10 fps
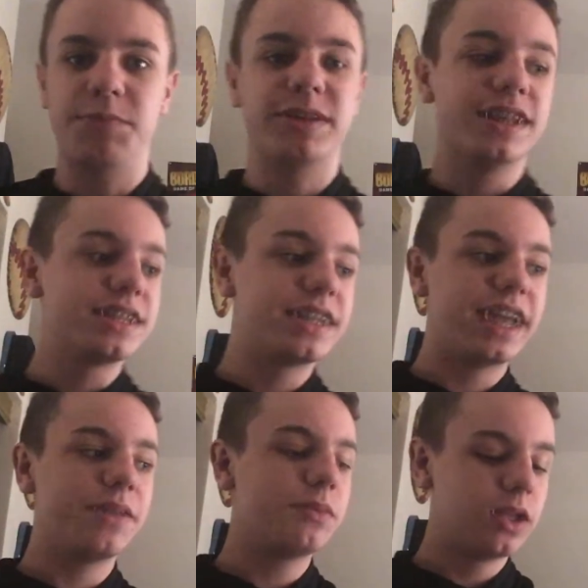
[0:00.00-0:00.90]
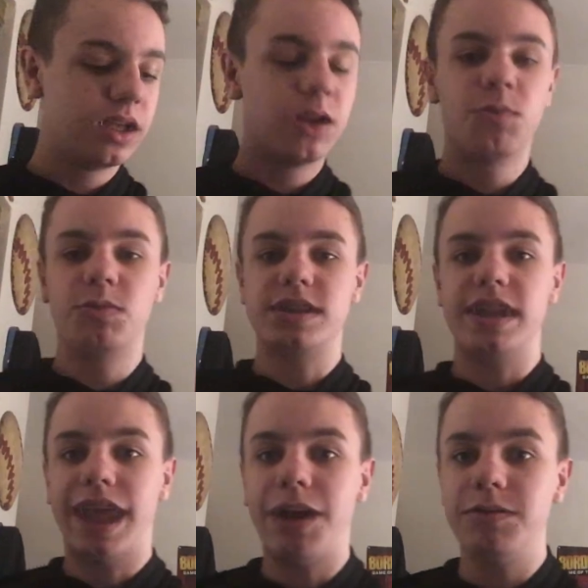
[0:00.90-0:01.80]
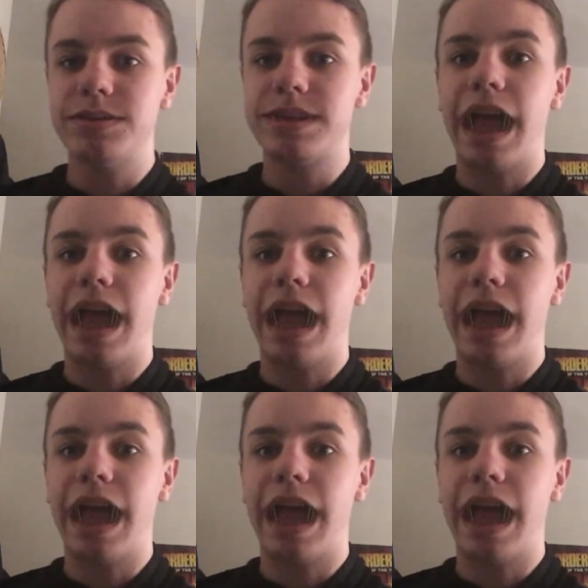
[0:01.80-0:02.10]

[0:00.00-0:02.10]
When this game was announced,